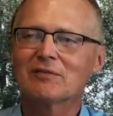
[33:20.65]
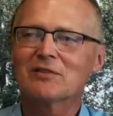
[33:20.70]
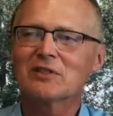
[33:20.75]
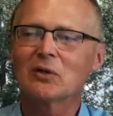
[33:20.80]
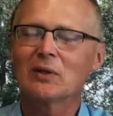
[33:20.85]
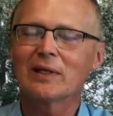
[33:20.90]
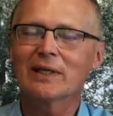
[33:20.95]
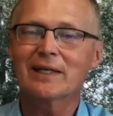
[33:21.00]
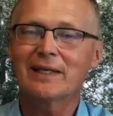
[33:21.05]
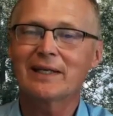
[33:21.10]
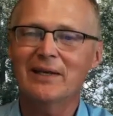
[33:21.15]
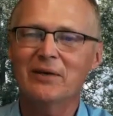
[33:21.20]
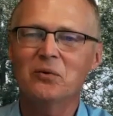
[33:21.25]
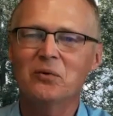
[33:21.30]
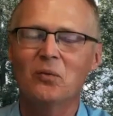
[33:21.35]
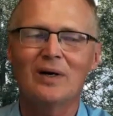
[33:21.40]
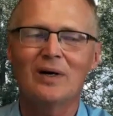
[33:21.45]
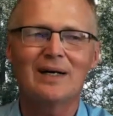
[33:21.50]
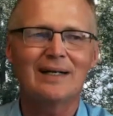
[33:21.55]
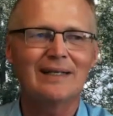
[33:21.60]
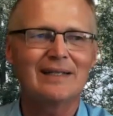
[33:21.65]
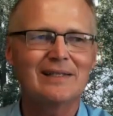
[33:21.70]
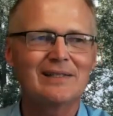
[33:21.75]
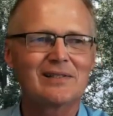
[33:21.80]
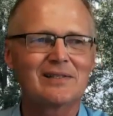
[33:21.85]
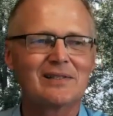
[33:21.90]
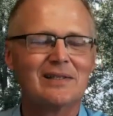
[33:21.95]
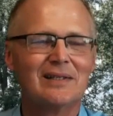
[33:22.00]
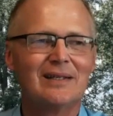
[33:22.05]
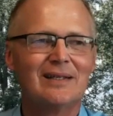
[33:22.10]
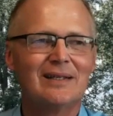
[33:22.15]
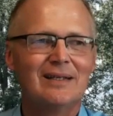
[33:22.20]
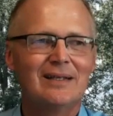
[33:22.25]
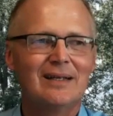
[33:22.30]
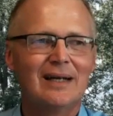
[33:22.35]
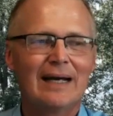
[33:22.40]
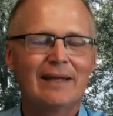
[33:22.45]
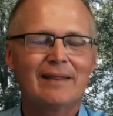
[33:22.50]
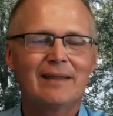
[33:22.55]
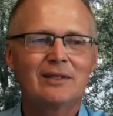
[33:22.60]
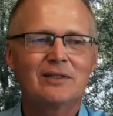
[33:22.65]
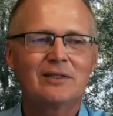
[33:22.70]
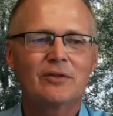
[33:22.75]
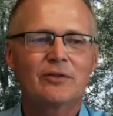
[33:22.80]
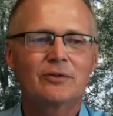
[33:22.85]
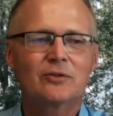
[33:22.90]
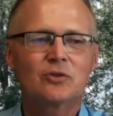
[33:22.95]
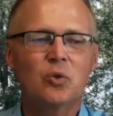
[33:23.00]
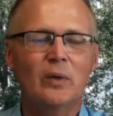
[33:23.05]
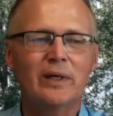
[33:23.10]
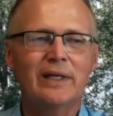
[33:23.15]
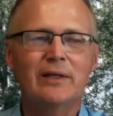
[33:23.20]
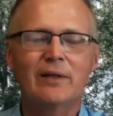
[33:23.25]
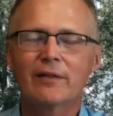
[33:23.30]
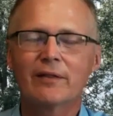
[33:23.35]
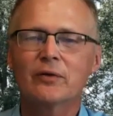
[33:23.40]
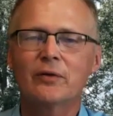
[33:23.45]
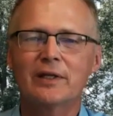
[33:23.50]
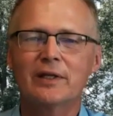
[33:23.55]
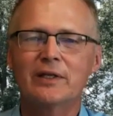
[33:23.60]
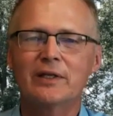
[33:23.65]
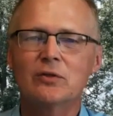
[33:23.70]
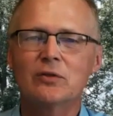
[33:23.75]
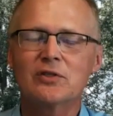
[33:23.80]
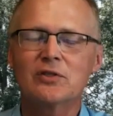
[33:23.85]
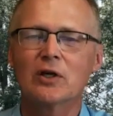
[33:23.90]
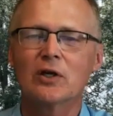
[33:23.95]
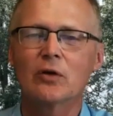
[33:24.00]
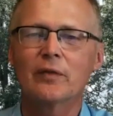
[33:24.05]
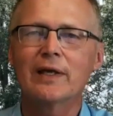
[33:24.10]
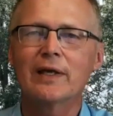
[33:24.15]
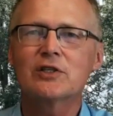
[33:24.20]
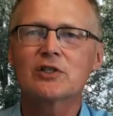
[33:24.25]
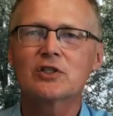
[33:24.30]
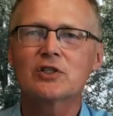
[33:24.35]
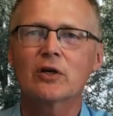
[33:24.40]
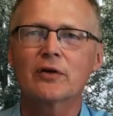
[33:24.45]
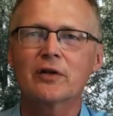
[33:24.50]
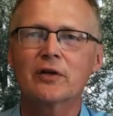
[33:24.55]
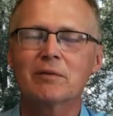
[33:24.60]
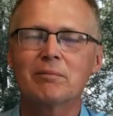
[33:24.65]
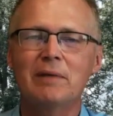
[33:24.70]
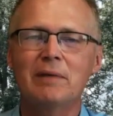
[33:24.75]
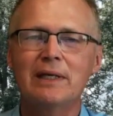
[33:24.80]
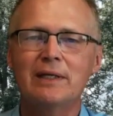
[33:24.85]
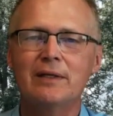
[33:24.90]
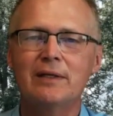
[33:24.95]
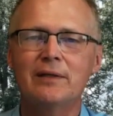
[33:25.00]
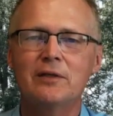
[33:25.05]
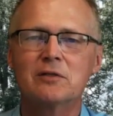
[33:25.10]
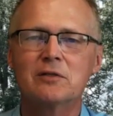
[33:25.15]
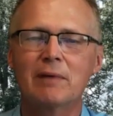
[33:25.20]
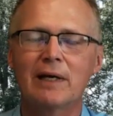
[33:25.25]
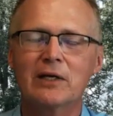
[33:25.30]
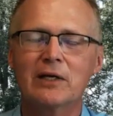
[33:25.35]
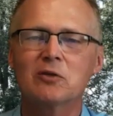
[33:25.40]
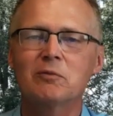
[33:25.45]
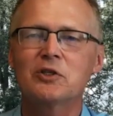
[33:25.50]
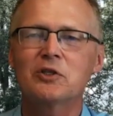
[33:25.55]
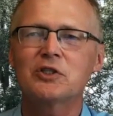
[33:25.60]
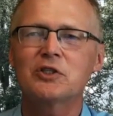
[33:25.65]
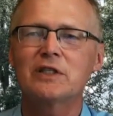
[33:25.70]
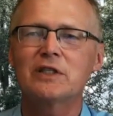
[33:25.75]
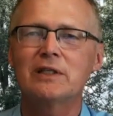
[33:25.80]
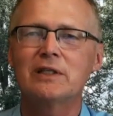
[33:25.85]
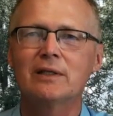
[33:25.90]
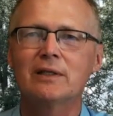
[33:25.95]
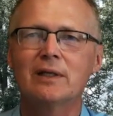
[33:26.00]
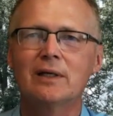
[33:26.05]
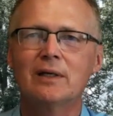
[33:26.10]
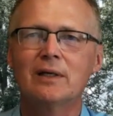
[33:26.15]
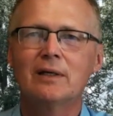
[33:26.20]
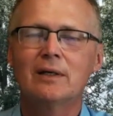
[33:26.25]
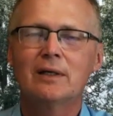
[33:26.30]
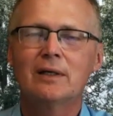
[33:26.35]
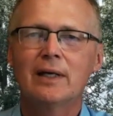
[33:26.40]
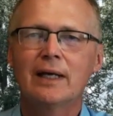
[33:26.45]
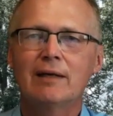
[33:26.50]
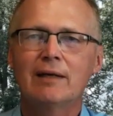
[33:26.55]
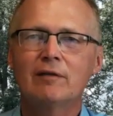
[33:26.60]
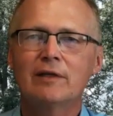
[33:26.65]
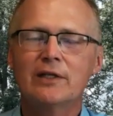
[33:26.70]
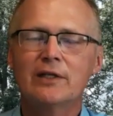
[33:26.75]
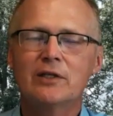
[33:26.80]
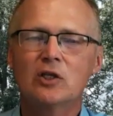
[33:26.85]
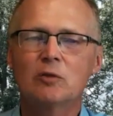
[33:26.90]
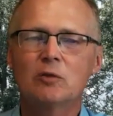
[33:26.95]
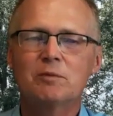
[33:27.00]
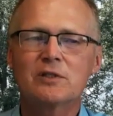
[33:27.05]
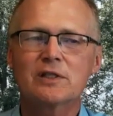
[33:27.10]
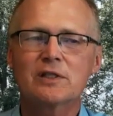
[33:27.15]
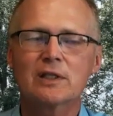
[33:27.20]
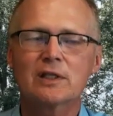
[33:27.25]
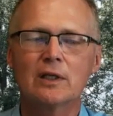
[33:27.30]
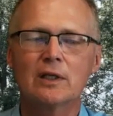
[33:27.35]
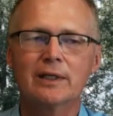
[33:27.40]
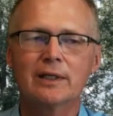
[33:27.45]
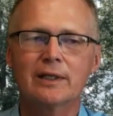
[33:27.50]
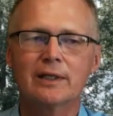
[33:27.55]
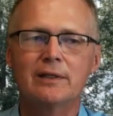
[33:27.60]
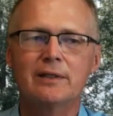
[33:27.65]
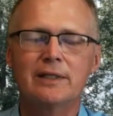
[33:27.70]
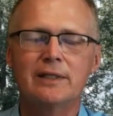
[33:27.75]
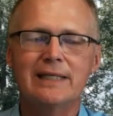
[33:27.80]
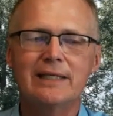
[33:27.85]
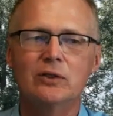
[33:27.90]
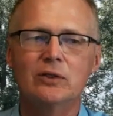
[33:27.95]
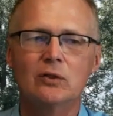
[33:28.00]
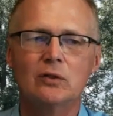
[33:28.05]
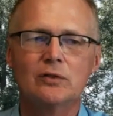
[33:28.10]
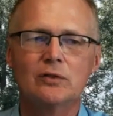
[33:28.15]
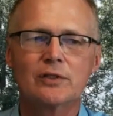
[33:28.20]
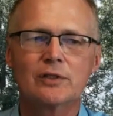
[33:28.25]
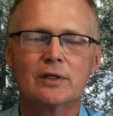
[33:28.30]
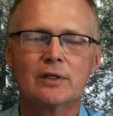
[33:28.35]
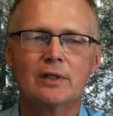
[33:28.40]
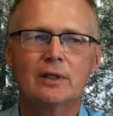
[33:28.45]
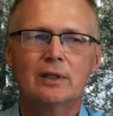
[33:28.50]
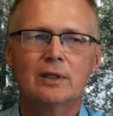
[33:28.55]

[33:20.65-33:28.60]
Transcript: So like Ken Wise, I think 20 to 30 years ago, they started making these micro machine, heavily doped silicon needles